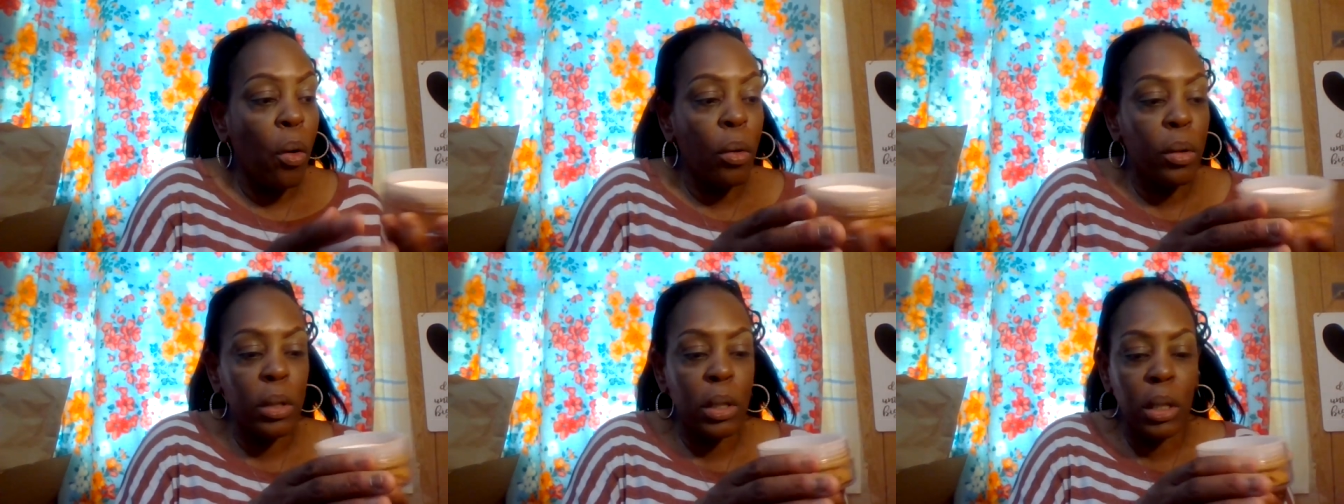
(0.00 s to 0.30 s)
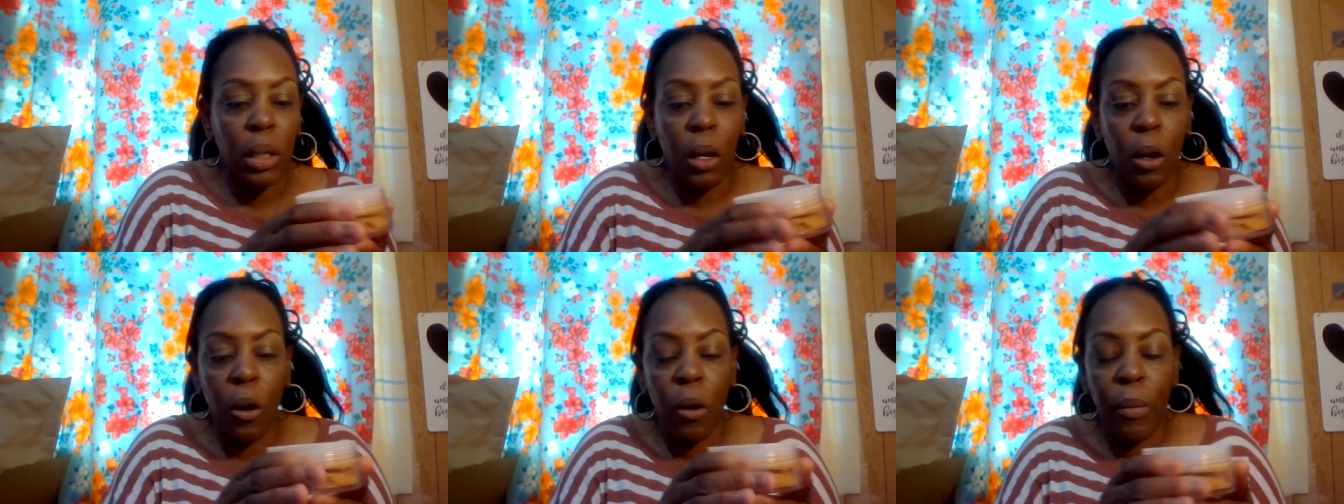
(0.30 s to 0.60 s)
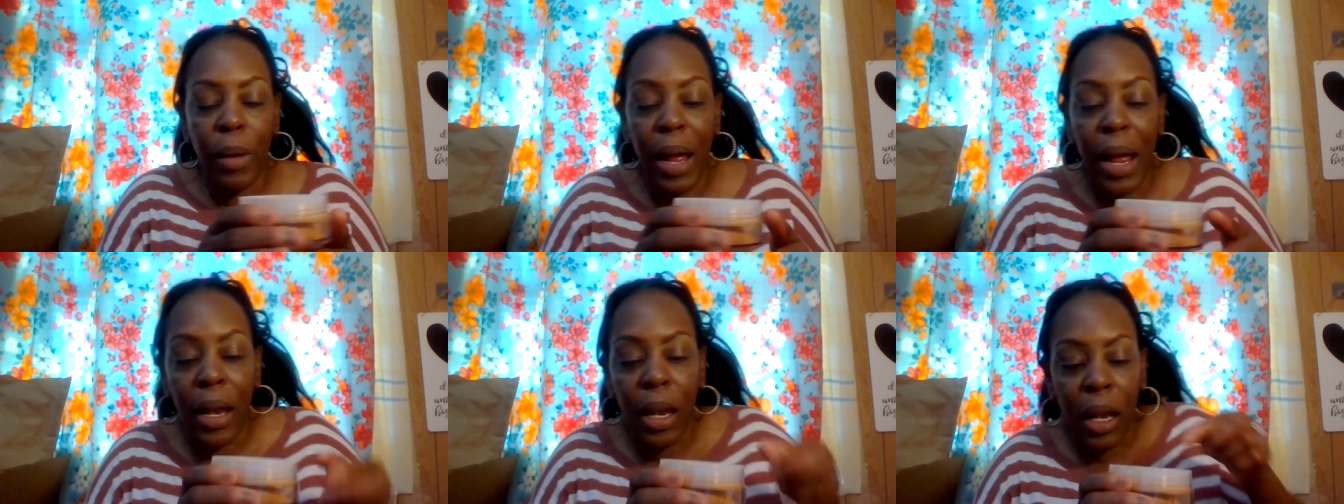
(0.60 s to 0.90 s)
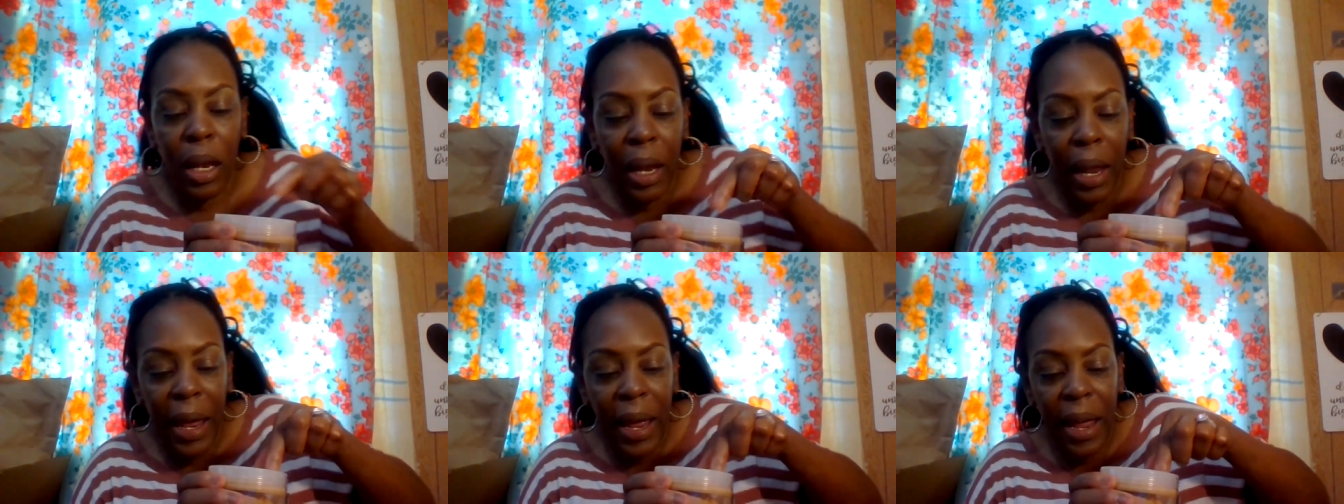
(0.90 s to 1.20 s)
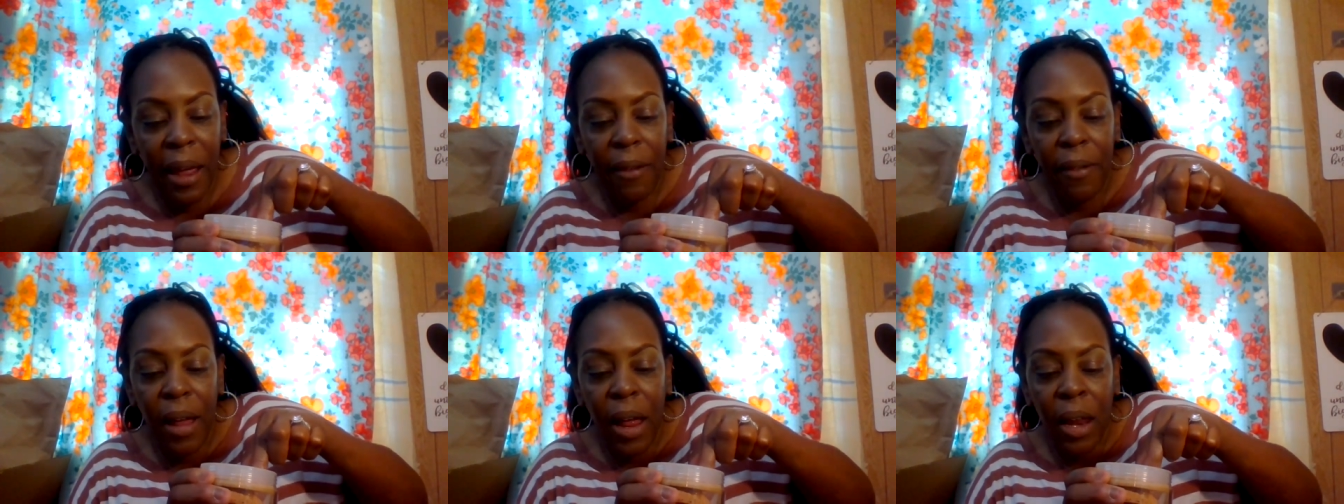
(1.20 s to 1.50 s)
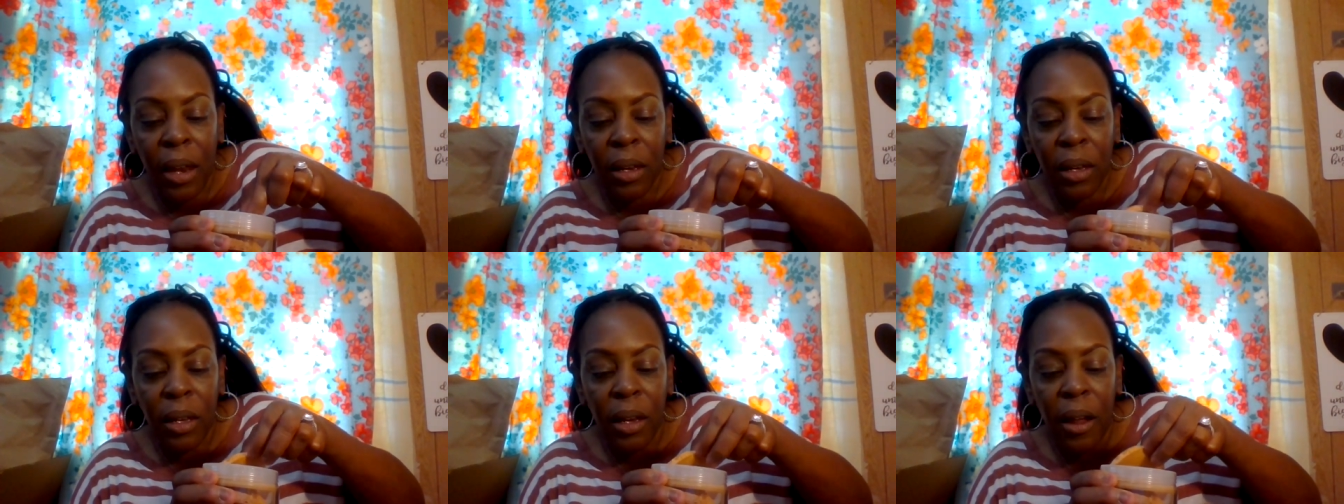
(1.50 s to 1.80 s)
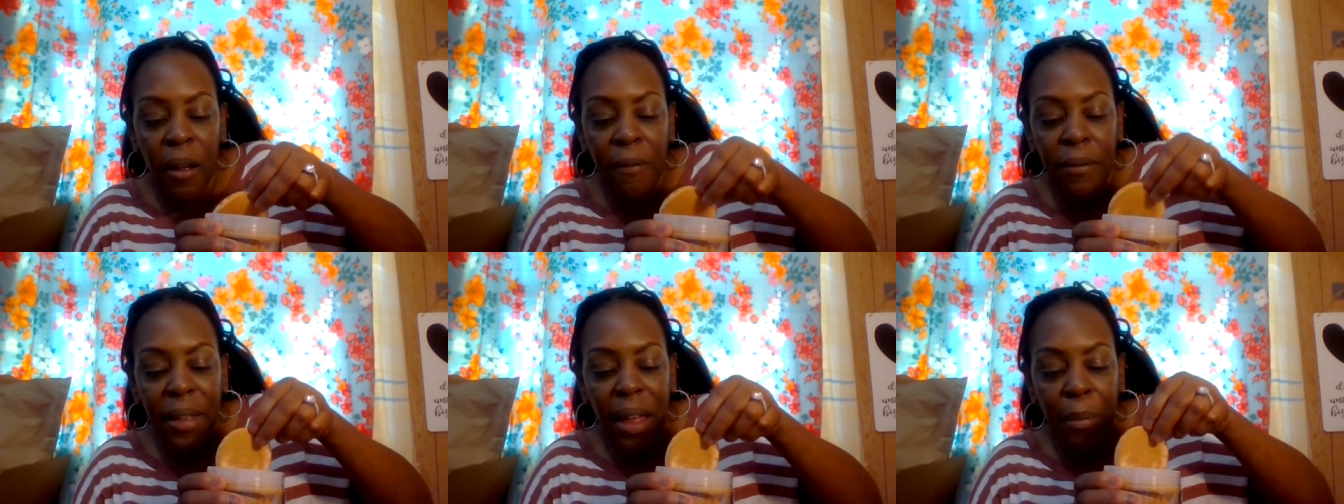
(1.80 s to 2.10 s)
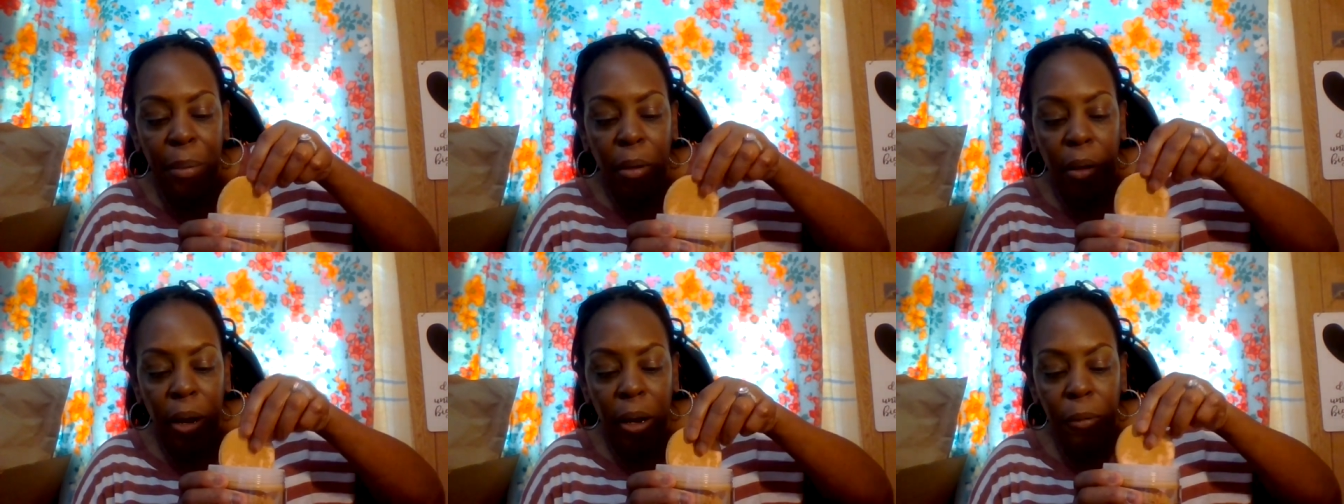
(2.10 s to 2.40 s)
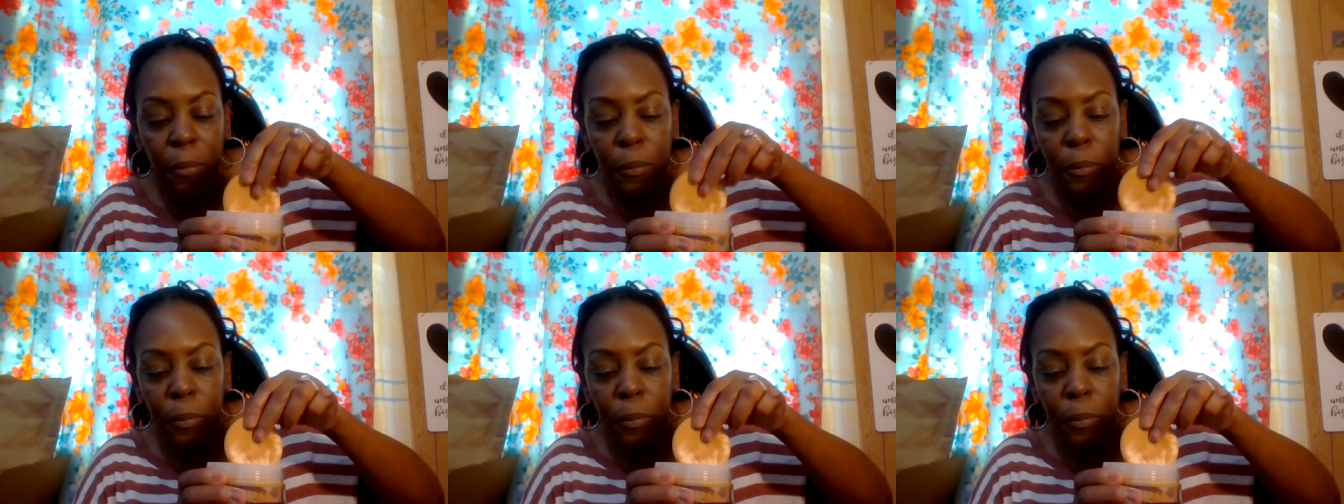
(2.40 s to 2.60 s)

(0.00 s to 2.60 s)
so I love I love that part